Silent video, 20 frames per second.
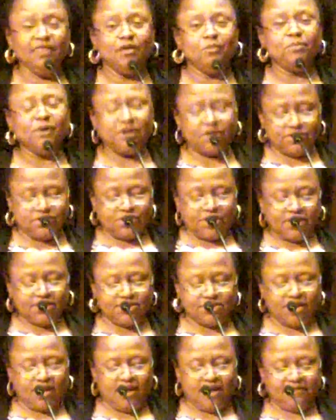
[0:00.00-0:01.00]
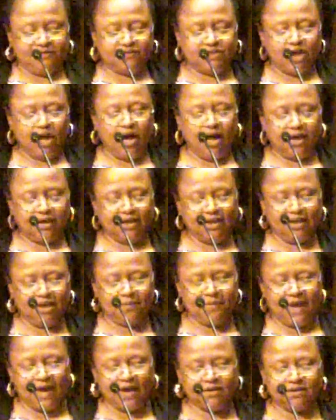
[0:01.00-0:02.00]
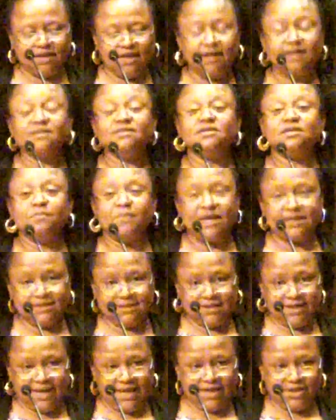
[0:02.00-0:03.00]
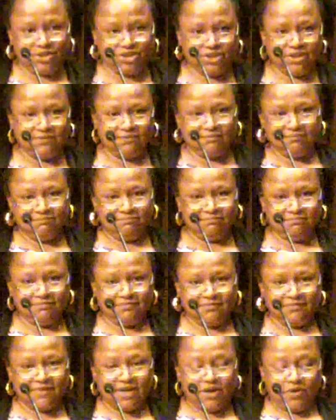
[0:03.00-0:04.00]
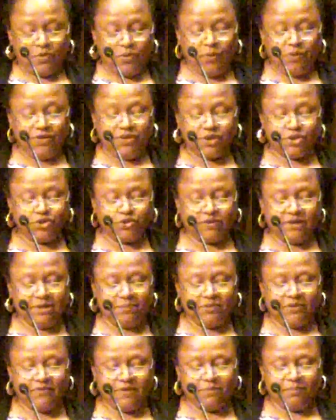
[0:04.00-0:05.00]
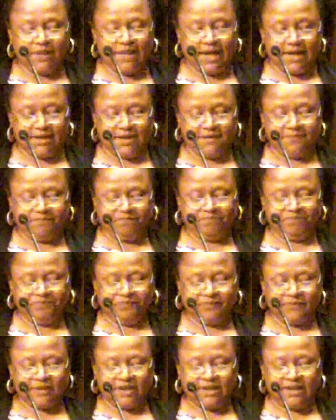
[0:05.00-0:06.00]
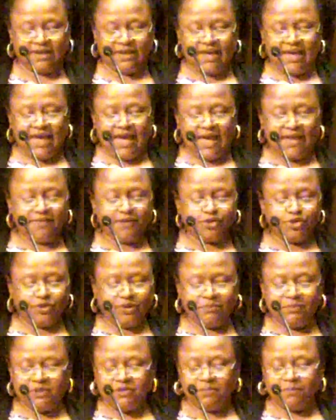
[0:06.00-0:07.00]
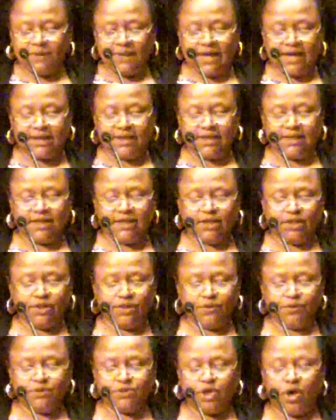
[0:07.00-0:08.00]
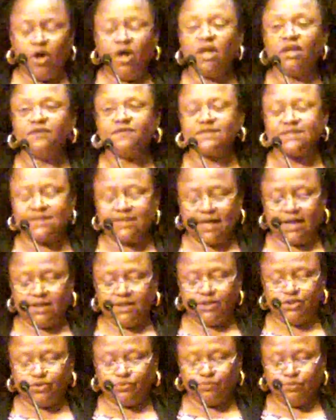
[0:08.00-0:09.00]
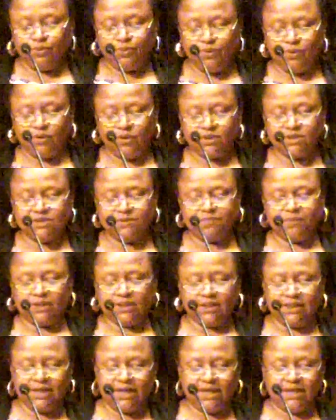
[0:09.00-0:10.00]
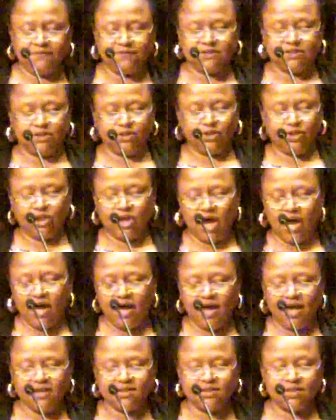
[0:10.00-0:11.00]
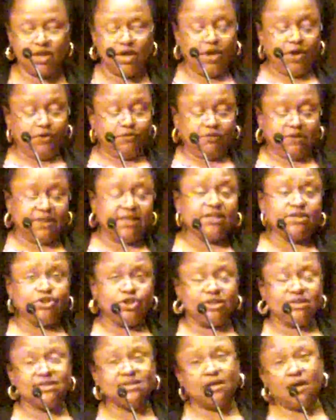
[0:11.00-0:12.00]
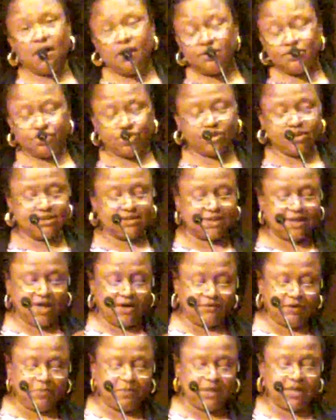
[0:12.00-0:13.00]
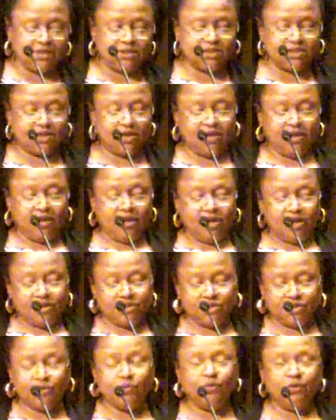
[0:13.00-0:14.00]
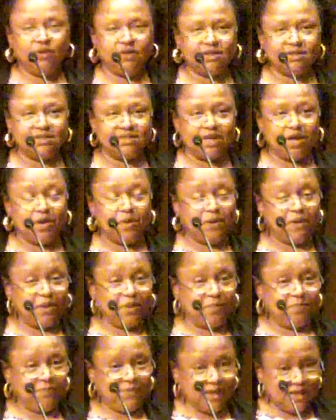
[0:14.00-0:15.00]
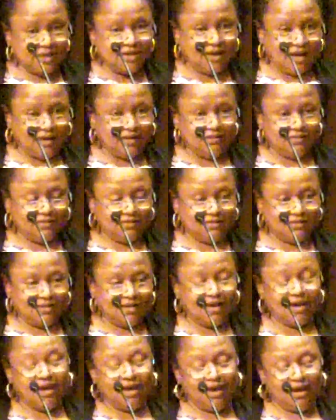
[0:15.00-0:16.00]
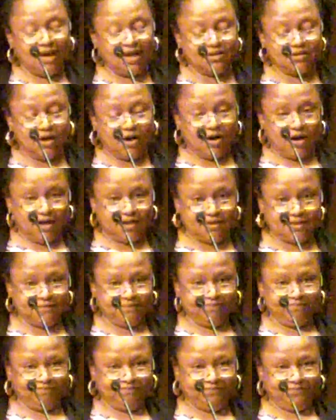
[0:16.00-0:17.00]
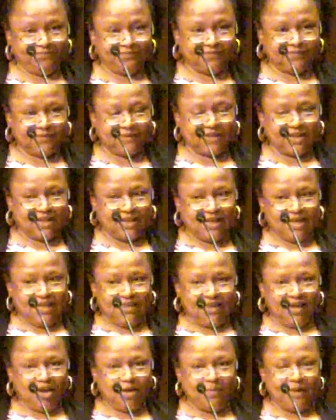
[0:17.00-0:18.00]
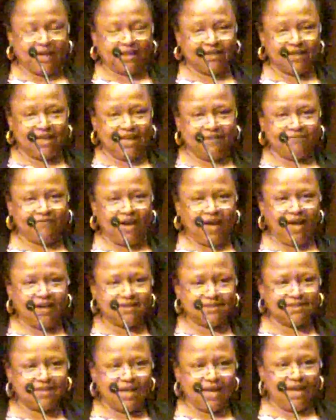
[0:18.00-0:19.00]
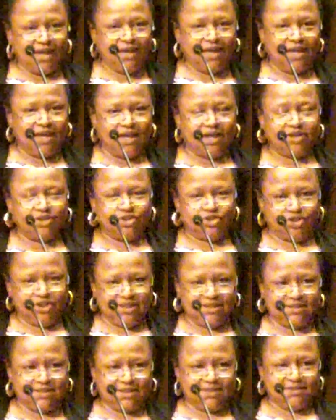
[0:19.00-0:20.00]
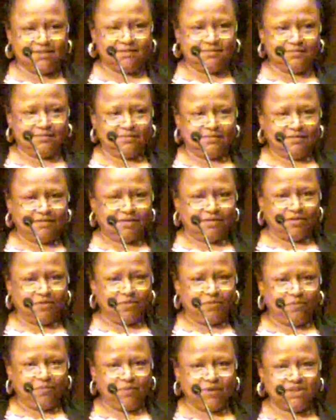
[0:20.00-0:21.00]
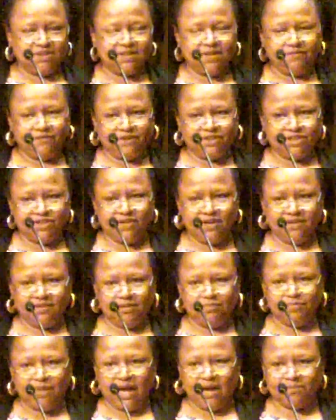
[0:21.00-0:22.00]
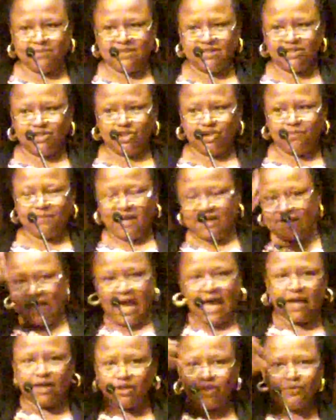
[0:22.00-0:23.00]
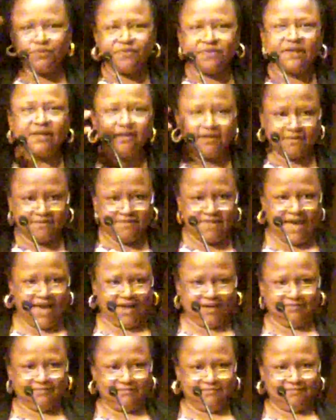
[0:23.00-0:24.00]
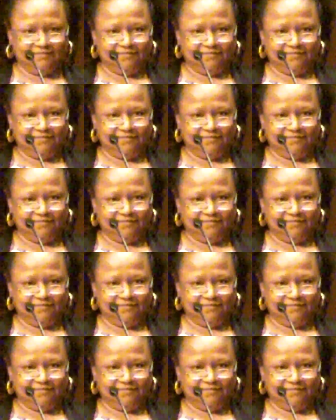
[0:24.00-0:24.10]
The book starts off talking about domestication, or the dream of the planet. And the dream of the planet includes all of society's rules, beliefs, laws, religions, cultures, governments, schools, media, and art. Think about it. If I say Jesus, what's the first thought that pops into your mind? How do you think of that?